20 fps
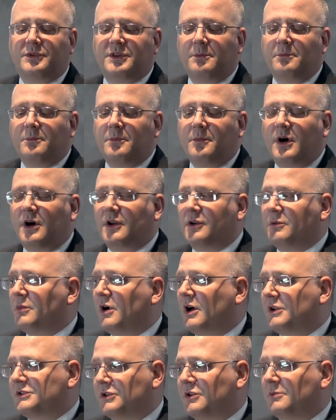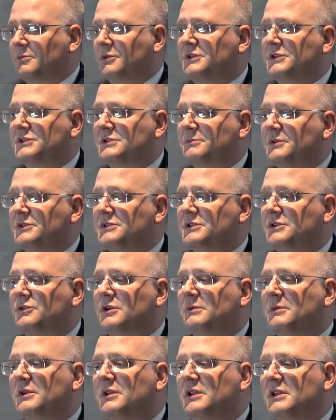the Model Modular Participants
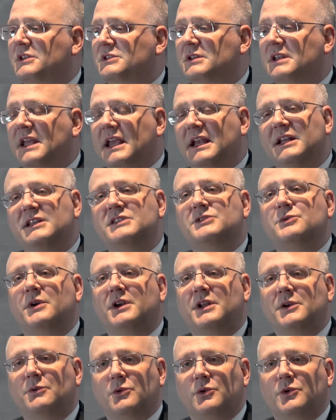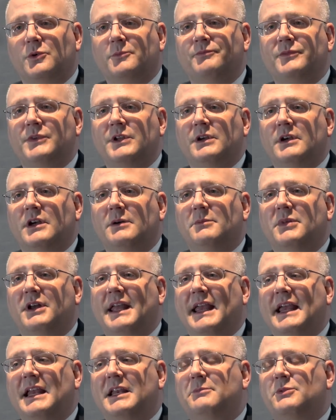Agreement, it's an 80-20 rule. About
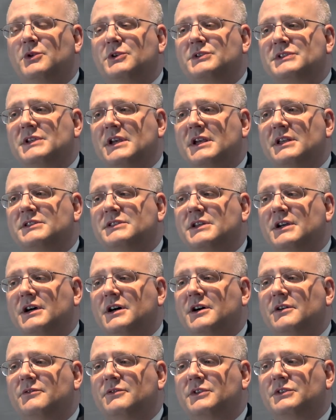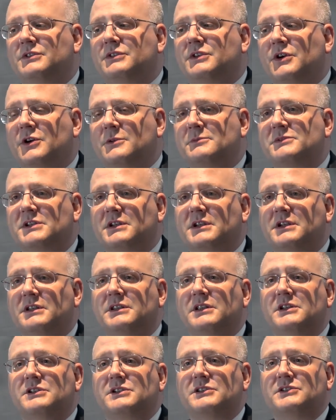80% of the terms and
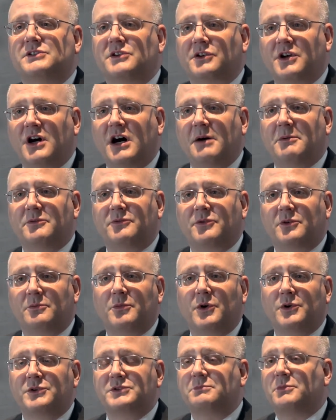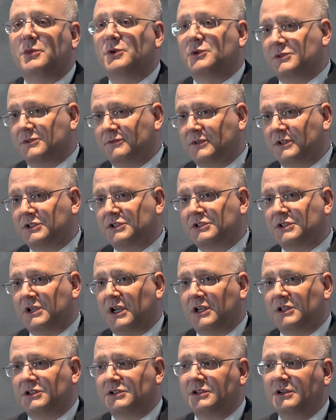conditions are common for most modes of
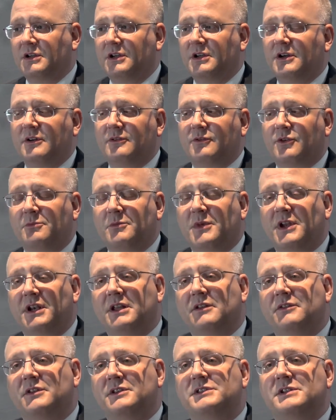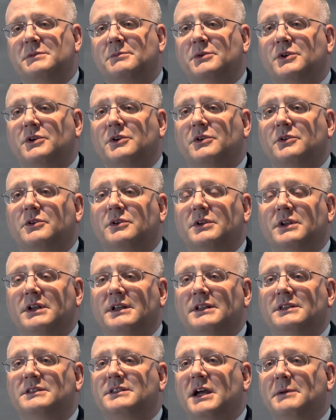exchange for many of the typical
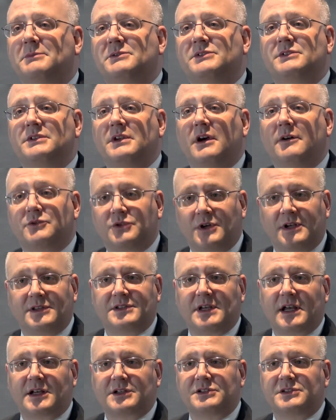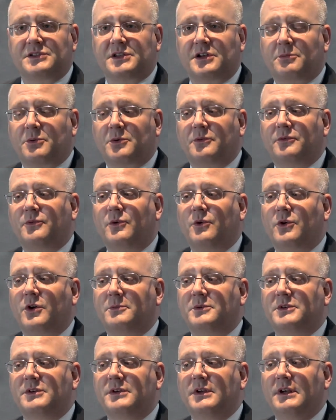types of transactions that are
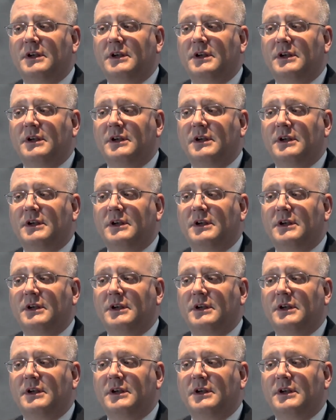performed.